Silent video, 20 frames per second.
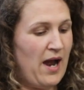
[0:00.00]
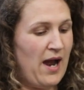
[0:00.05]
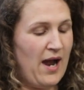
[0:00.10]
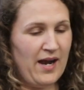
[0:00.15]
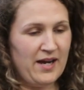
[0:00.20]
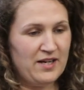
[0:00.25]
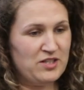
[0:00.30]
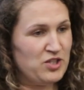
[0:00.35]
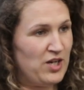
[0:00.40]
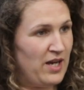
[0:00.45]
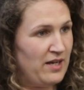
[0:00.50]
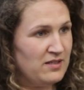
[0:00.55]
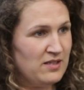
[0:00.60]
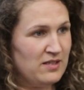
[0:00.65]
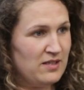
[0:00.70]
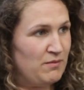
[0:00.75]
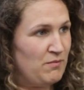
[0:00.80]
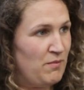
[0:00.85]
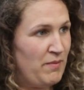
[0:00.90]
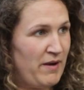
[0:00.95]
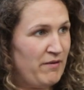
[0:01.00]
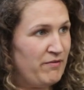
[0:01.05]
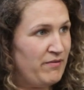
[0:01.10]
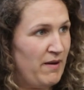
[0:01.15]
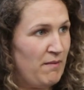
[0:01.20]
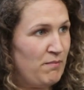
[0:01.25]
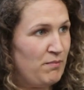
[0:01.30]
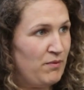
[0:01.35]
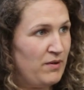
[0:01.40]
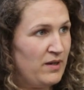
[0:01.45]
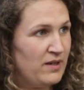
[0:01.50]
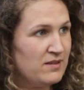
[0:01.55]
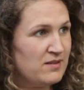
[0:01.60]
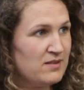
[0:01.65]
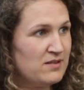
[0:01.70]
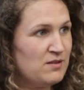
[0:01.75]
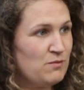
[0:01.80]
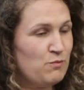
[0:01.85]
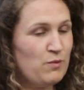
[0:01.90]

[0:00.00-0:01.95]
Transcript: I chat to them about fabrics,